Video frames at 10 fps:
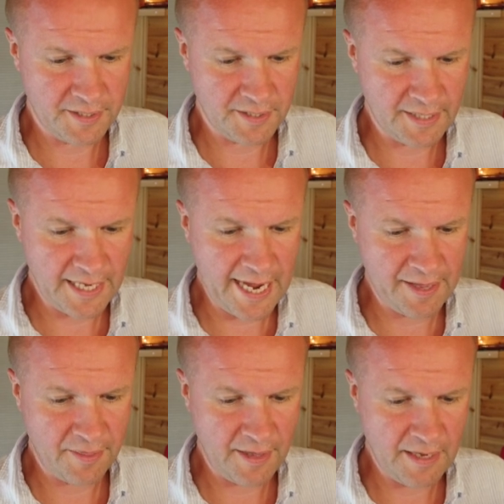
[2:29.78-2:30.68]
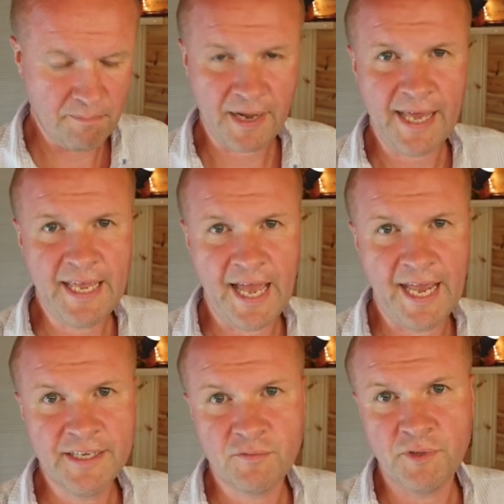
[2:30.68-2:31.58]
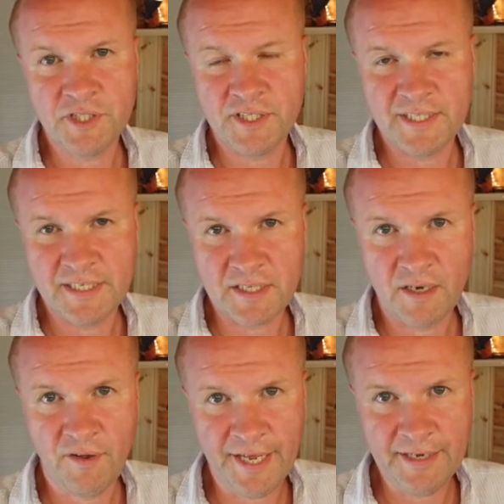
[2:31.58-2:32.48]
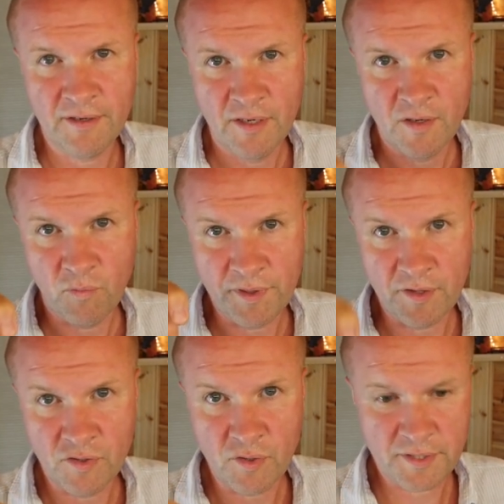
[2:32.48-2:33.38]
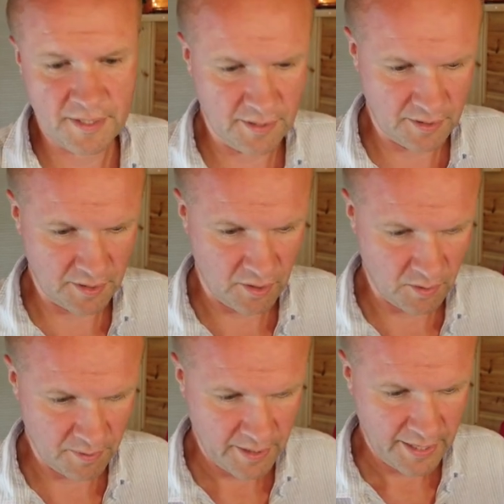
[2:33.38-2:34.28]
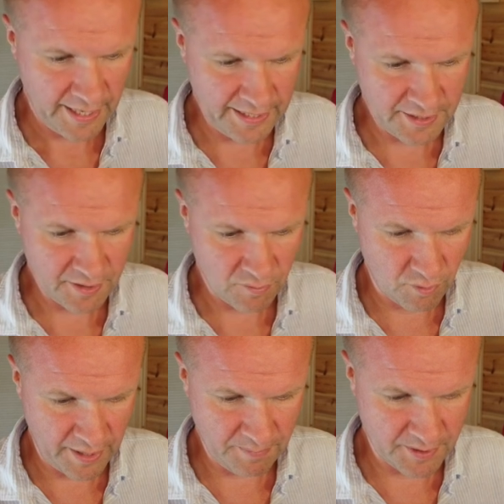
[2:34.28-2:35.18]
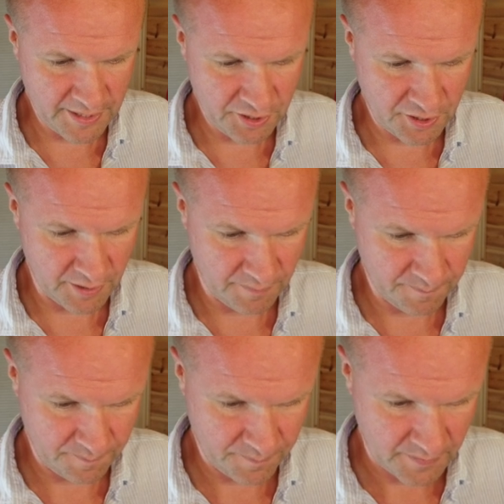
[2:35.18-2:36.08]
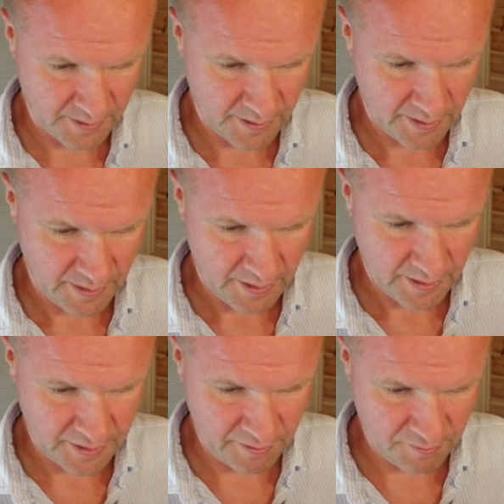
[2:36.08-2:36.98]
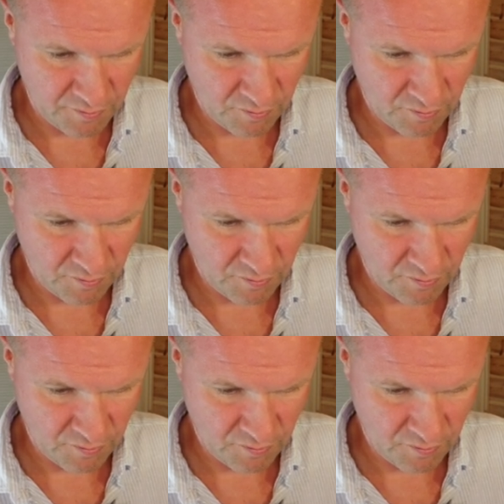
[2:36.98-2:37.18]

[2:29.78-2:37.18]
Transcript: is to get the playhead, which is this line with the dot at the top, into the right position. So it was